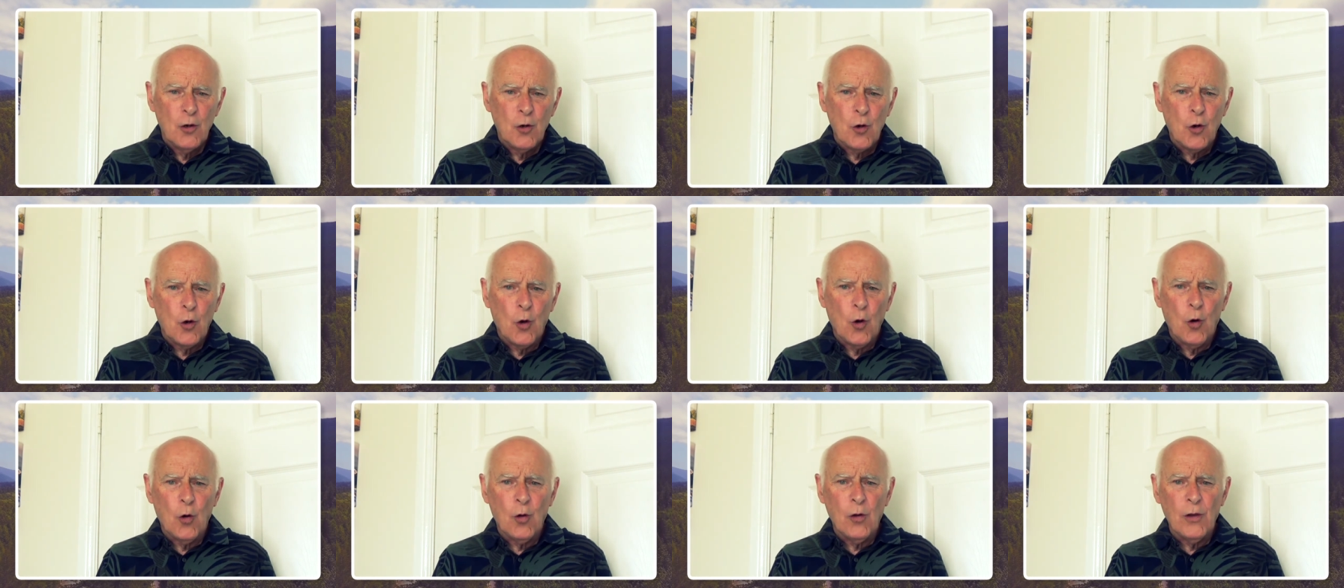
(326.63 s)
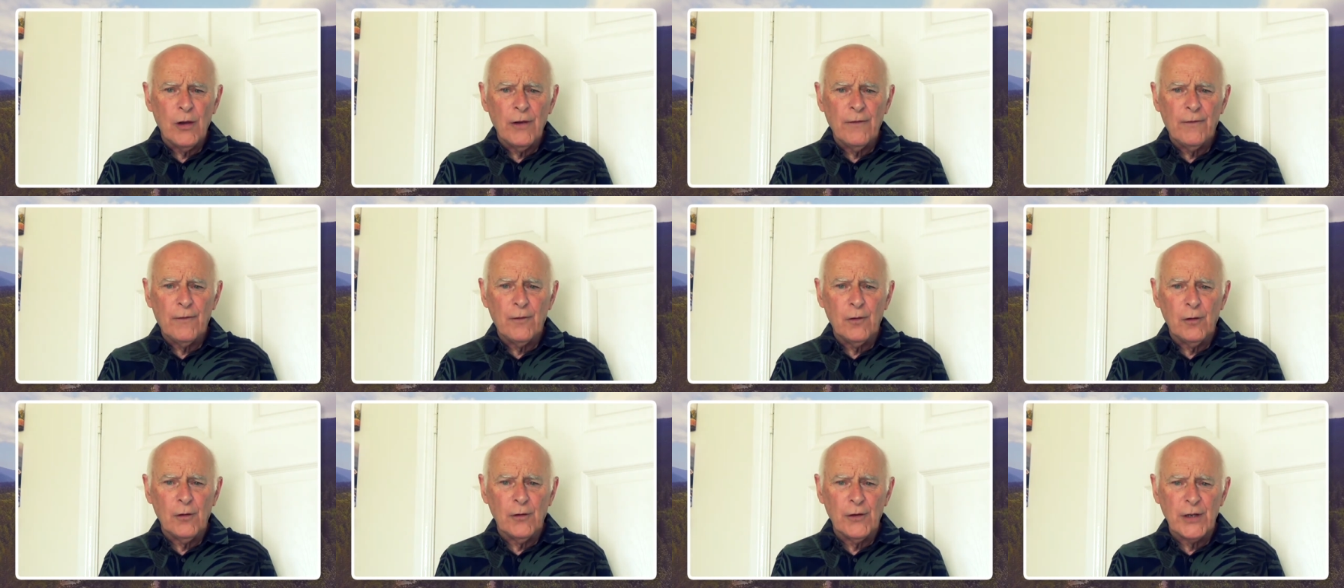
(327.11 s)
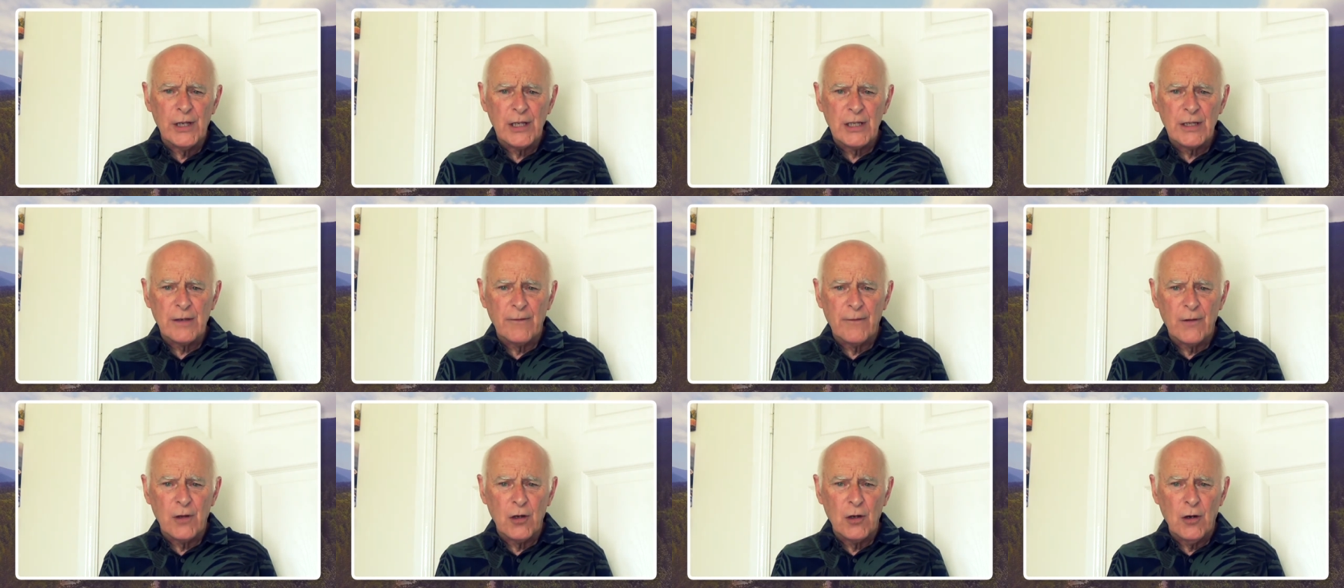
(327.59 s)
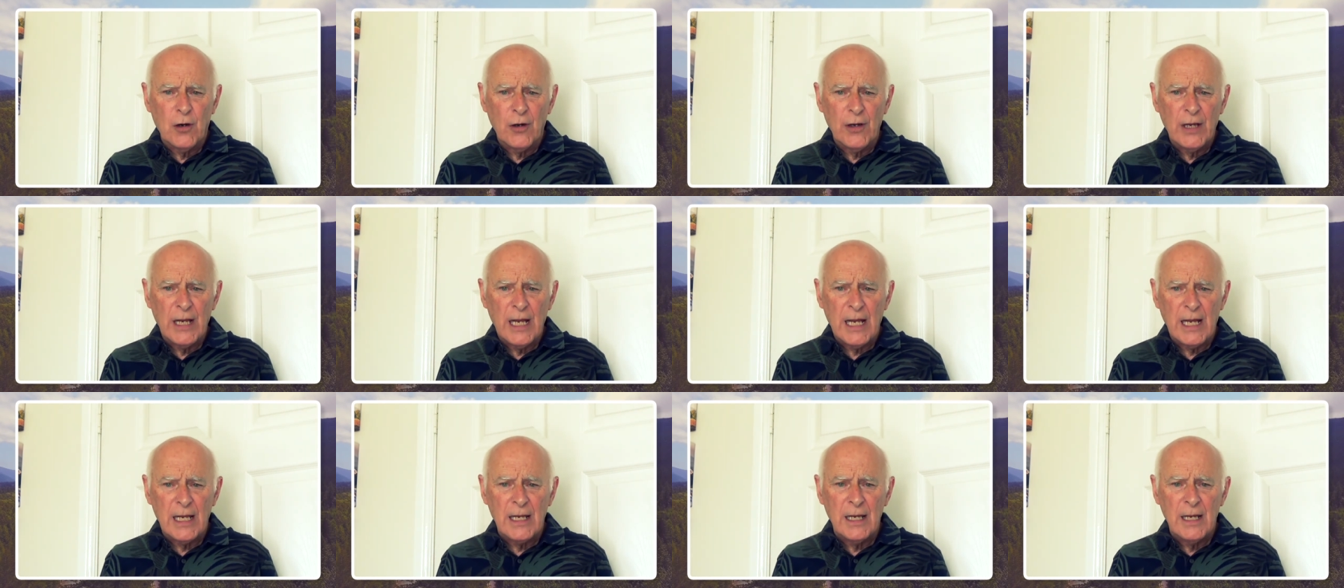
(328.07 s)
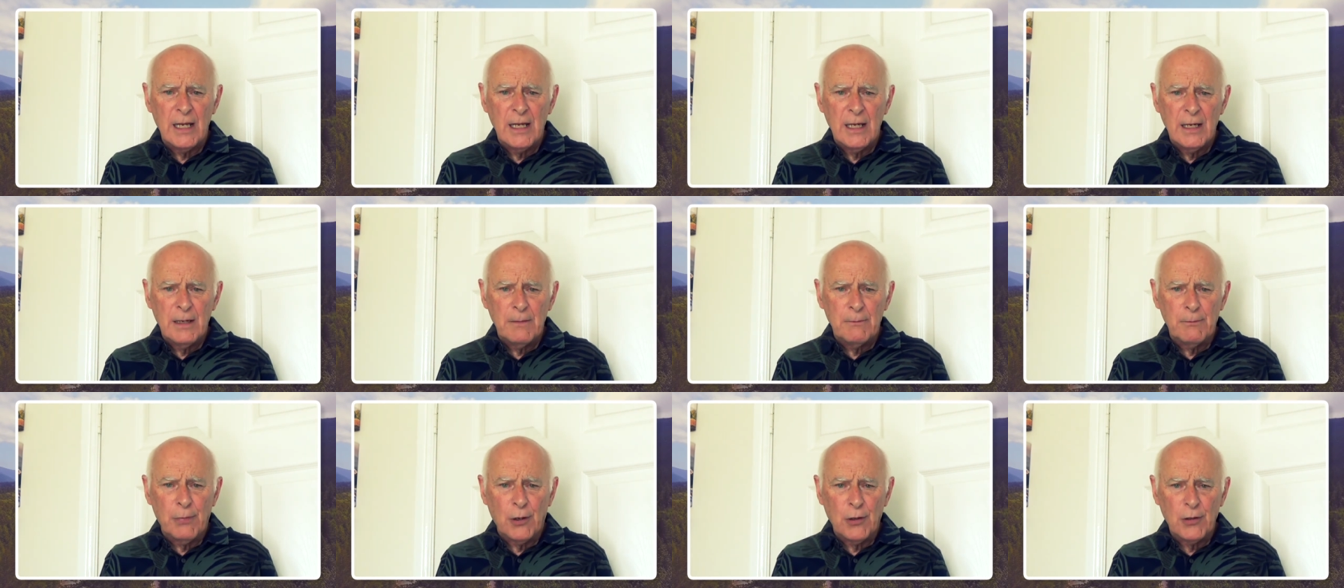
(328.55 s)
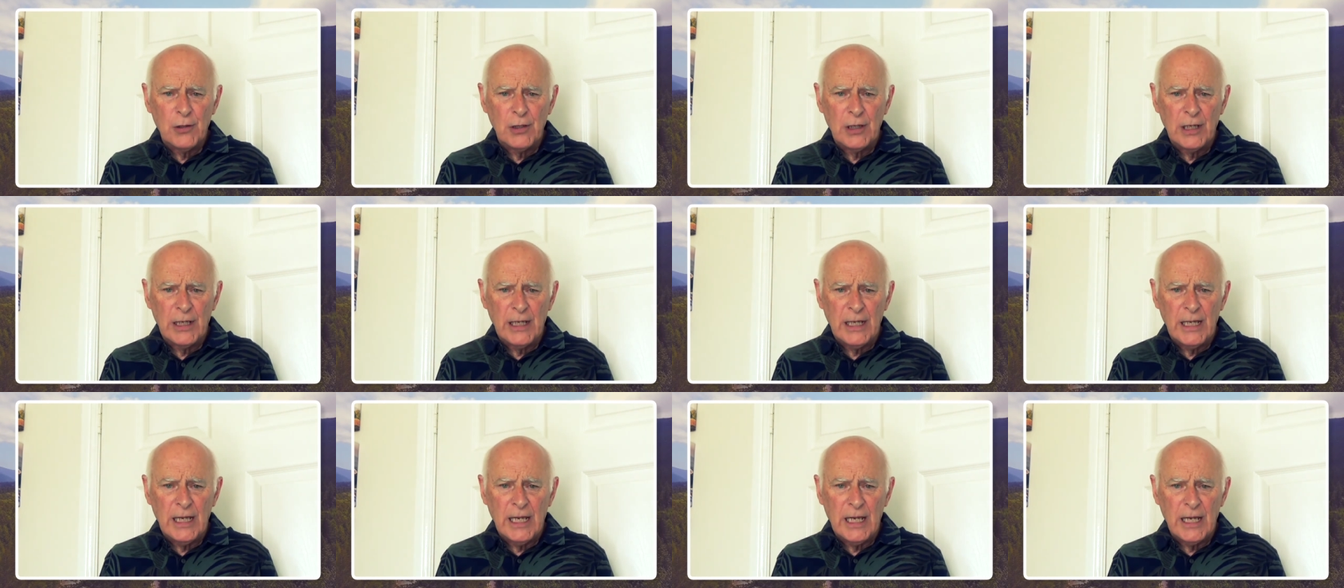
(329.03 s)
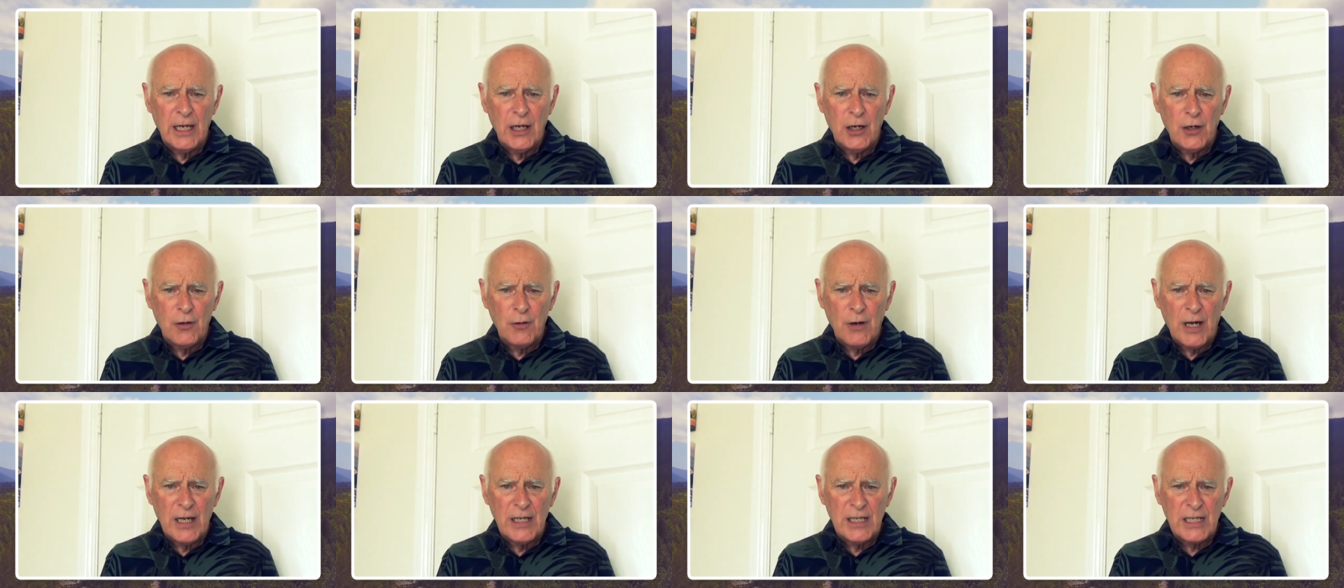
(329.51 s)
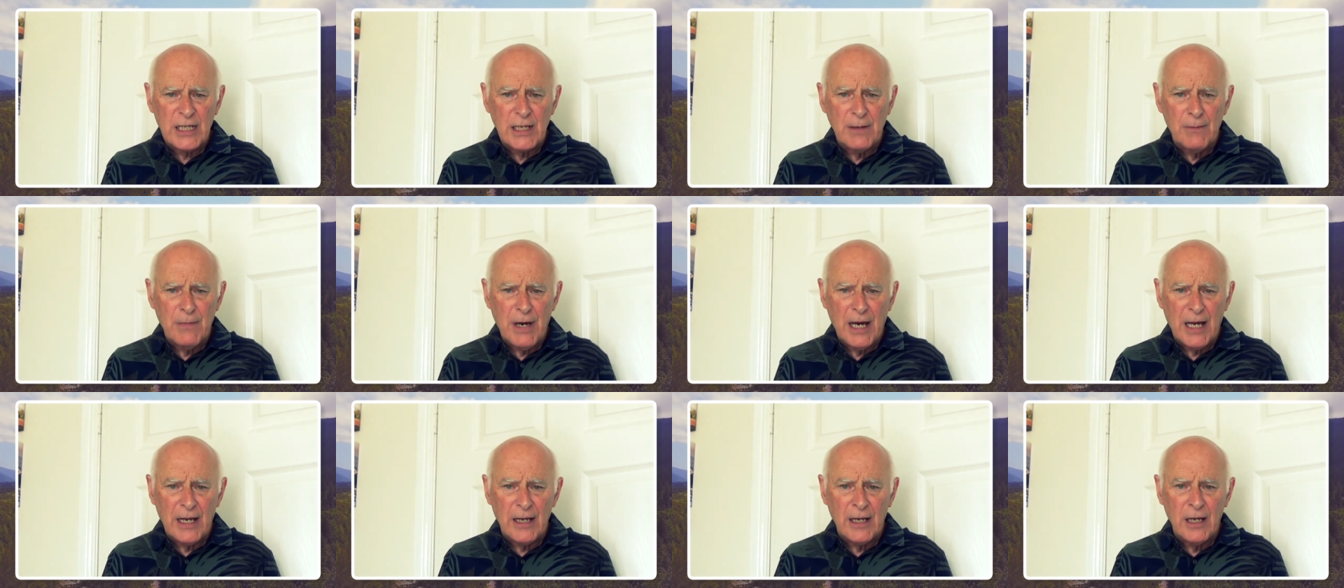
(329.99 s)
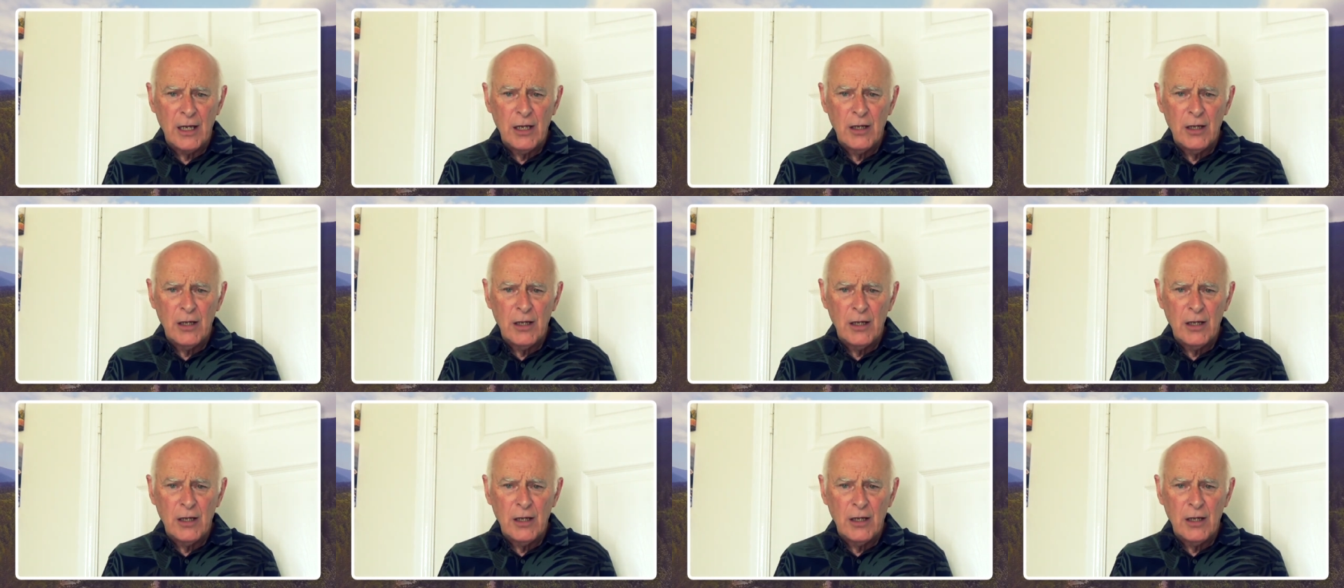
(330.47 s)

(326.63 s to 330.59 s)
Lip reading: All the fullness of the Godhead bodily in Christ a man,